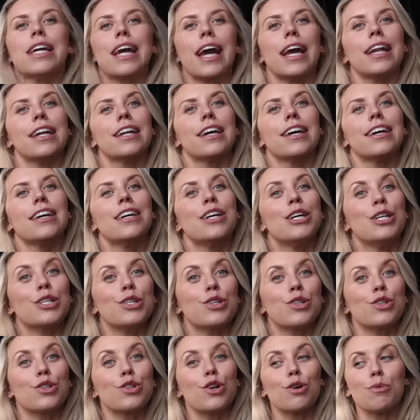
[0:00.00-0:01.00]
getting a
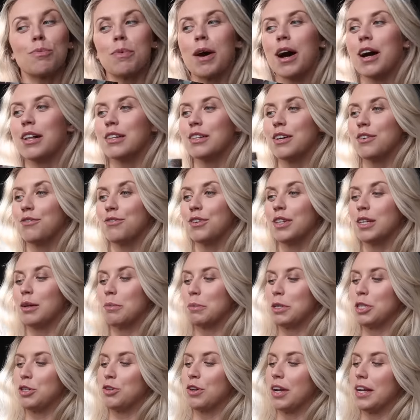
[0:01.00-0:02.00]
stockpile of
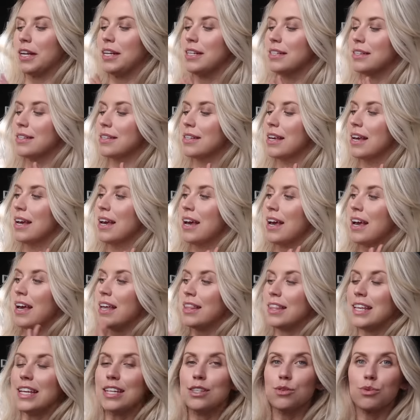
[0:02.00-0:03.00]
yummy treats.
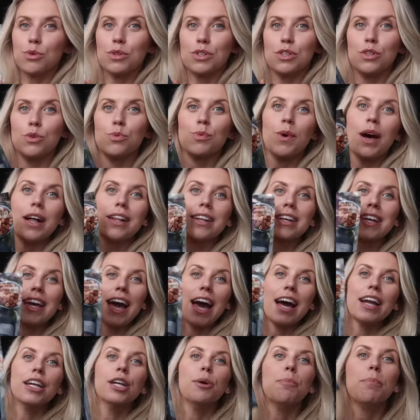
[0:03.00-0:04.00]
These ones as well,
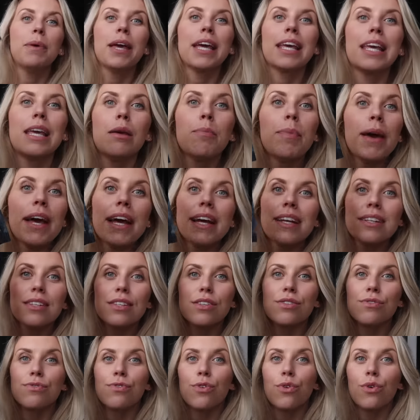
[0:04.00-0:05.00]
again, picky
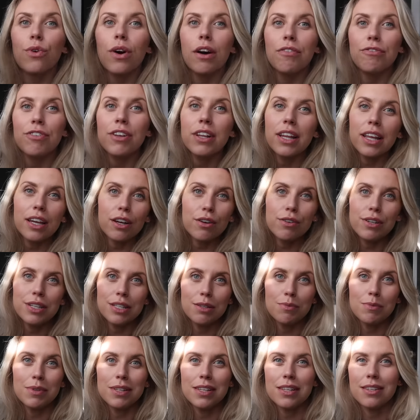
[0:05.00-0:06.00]
bits for, I feel like
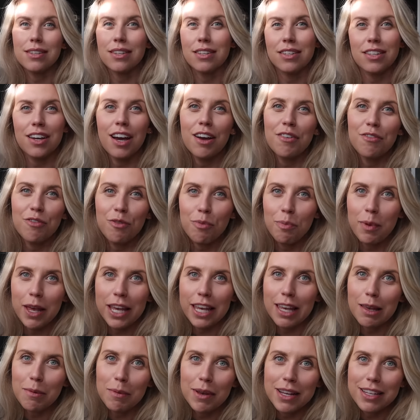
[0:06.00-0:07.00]
Christmas is the time for
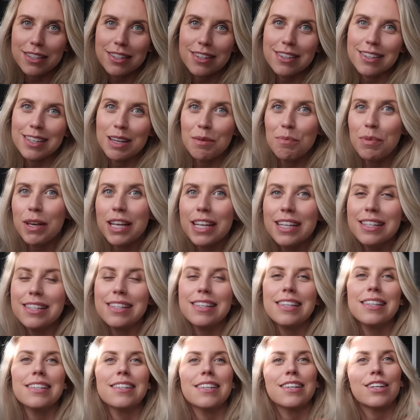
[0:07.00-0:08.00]
picky bits, isn't it? Picky
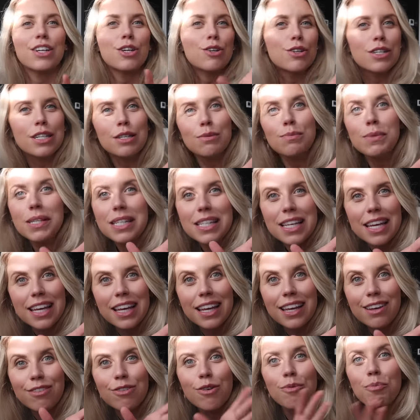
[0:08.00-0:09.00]
season, Christmas
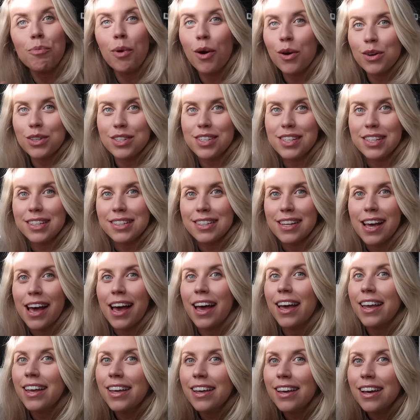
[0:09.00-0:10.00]
Eve and Boxing
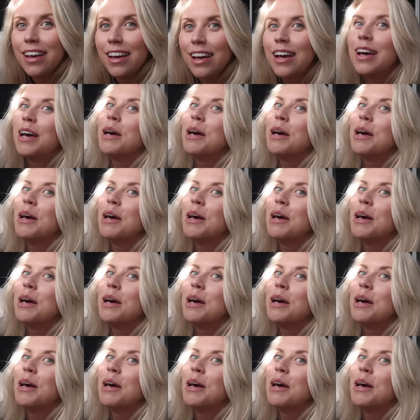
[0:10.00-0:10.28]
Day,